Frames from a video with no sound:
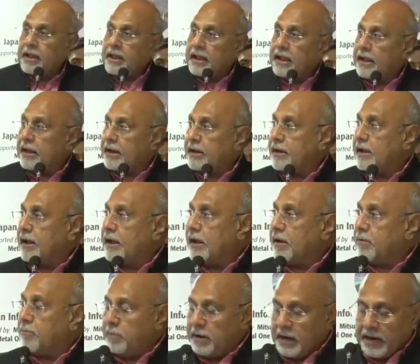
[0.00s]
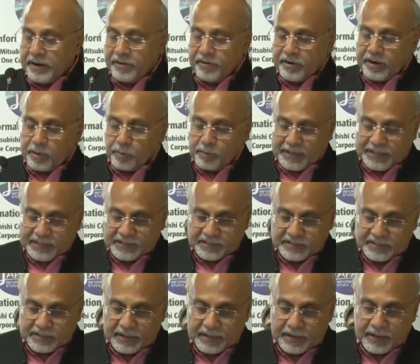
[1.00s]
And uh, may I
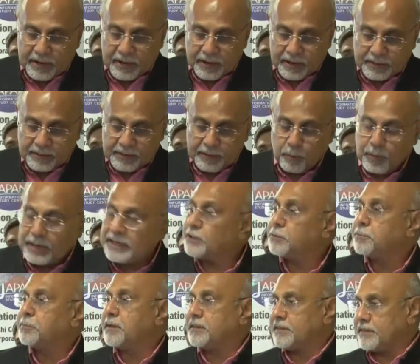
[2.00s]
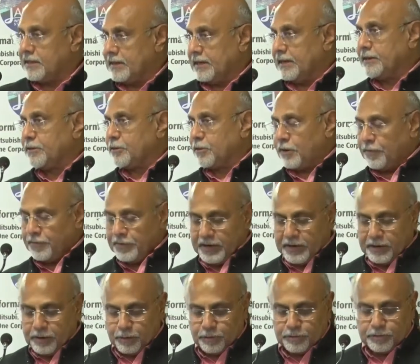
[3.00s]
request uh, the Vice President of
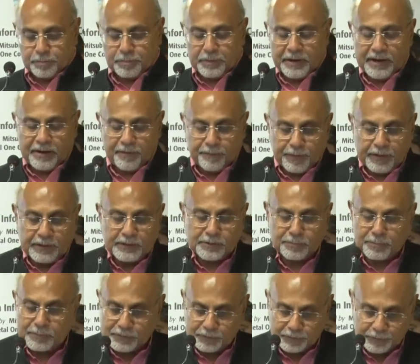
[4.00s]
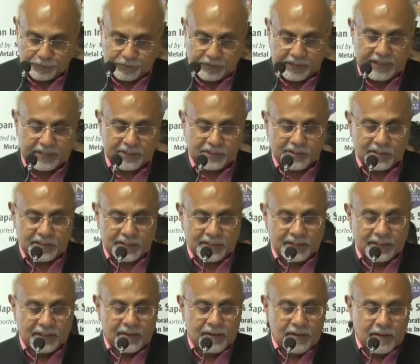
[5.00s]
the Indo-Japan Friendship
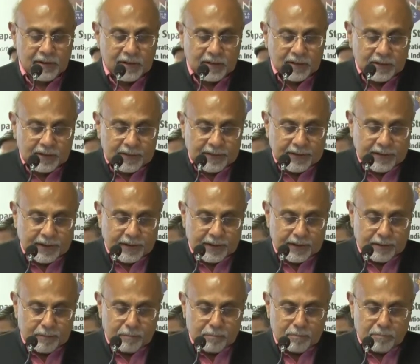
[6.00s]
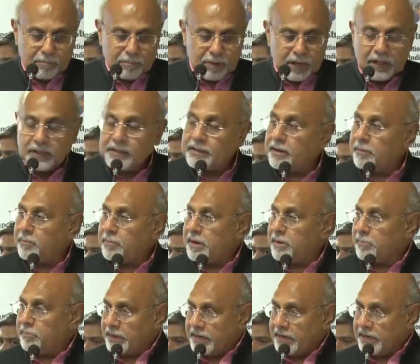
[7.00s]
Association, uh, Malti Ben